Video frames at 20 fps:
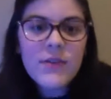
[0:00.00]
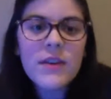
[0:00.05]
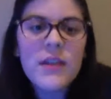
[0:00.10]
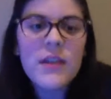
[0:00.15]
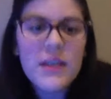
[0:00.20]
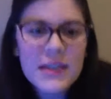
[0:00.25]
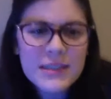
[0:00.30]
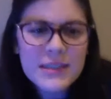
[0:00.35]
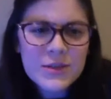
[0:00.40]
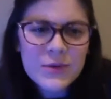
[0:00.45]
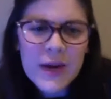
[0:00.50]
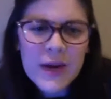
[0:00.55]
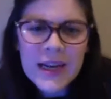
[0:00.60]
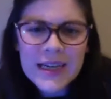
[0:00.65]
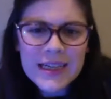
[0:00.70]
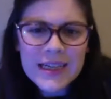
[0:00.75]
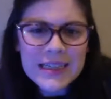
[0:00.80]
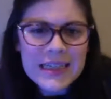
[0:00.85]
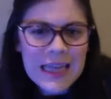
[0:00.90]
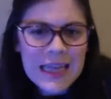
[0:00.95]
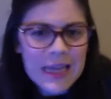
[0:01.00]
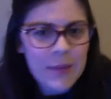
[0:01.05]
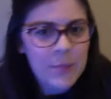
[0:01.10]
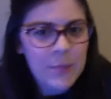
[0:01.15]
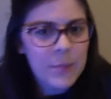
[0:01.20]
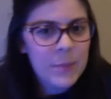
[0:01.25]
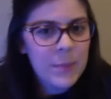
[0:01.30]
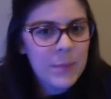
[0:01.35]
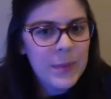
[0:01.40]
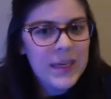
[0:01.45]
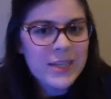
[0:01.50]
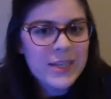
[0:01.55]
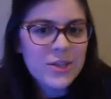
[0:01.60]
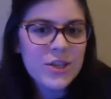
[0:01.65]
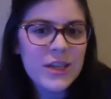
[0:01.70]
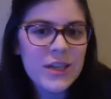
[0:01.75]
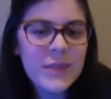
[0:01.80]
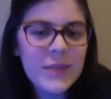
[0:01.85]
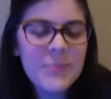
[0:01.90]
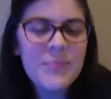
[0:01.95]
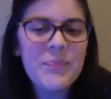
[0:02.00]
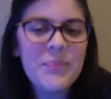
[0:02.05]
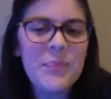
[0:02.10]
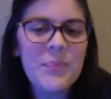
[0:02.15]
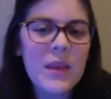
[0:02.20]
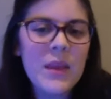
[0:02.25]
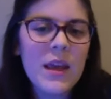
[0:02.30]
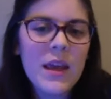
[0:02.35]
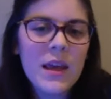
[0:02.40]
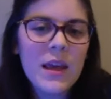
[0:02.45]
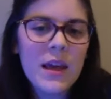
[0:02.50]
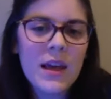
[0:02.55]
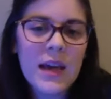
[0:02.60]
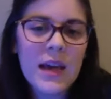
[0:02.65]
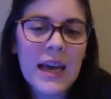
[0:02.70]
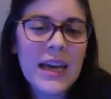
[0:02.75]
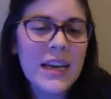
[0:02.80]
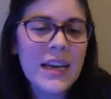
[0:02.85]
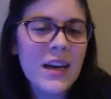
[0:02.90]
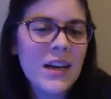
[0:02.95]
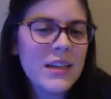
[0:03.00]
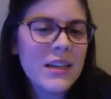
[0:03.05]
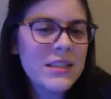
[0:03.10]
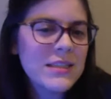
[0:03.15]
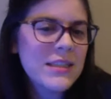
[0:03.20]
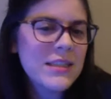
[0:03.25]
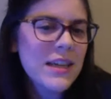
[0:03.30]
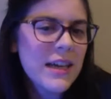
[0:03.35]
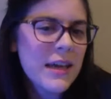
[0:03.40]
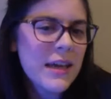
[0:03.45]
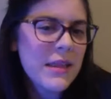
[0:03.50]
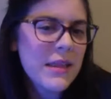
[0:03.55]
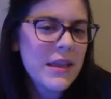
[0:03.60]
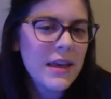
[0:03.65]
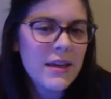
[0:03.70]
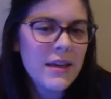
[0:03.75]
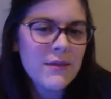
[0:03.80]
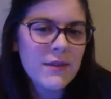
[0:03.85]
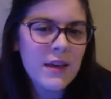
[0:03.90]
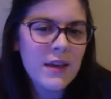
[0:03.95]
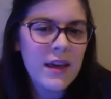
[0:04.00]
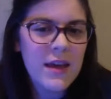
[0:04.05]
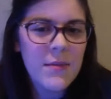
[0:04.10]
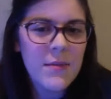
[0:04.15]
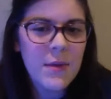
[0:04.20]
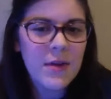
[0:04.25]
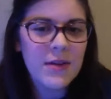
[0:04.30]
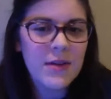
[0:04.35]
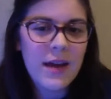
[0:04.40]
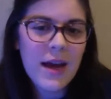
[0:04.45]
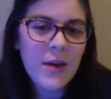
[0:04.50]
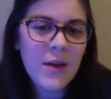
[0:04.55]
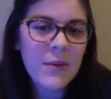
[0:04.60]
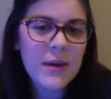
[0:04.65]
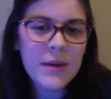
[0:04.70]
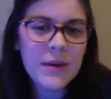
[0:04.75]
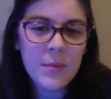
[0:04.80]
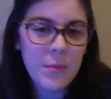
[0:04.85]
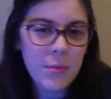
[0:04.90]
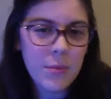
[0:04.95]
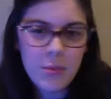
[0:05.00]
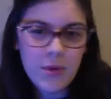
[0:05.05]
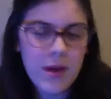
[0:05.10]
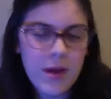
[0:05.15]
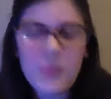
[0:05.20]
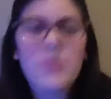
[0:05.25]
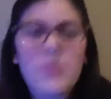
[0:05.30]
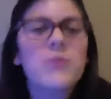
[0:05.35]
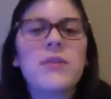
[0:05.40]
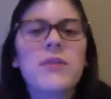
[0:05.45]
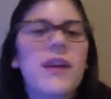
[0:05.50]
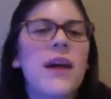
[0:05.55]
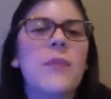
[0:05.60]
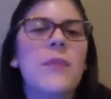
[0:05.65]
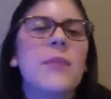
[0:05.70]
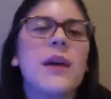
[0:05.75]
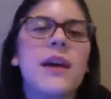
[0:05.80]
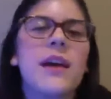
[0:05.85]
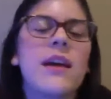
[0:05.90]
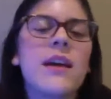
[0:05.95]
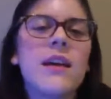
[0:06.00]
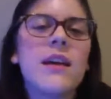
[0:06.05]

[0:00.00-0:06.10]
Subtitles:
It's rated like PG, and honestly, I think if it came out now, it probably would not be.